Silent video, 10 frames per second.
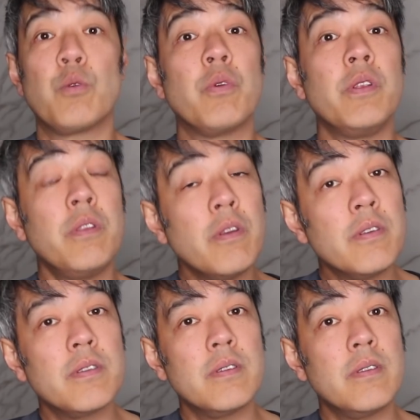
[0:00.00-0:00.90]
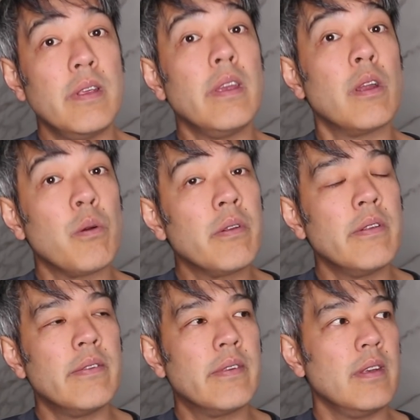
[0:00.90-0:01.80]
reduces the
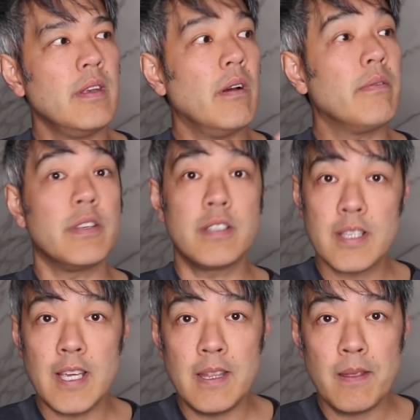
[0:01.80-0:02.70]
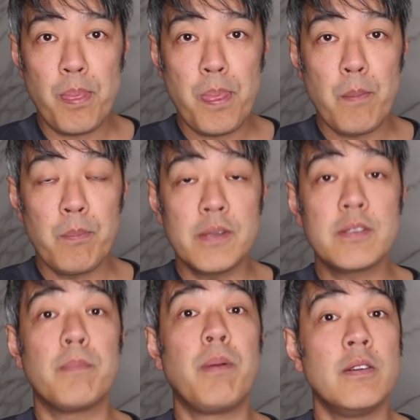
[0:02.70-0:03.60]
irritancy of your skin, but
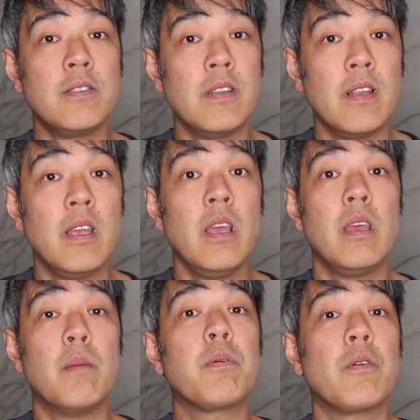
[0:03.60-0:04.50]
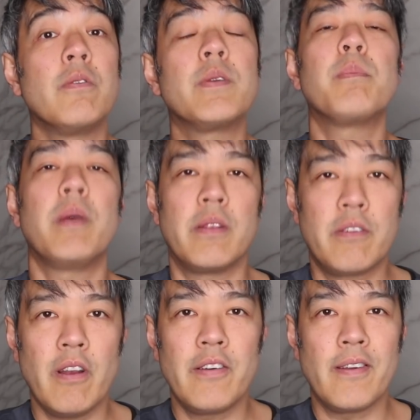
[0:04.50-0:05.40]
supposedly improves
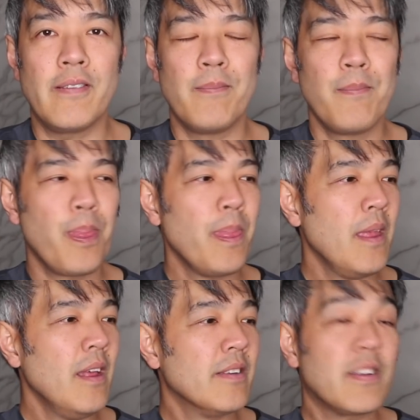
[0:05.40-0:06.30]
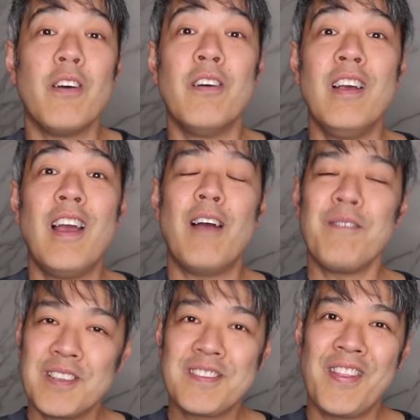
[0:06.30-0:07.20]
penetration. So,
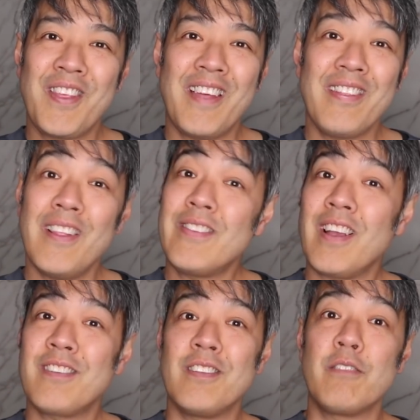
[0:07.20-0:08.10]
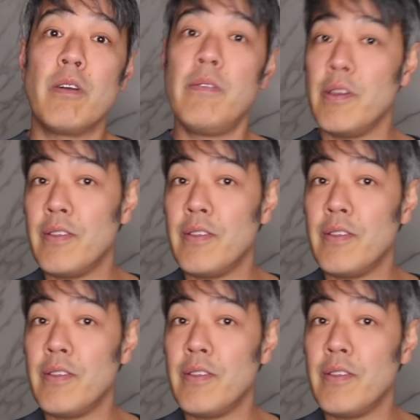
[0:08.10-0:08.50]
having said that, let's actually review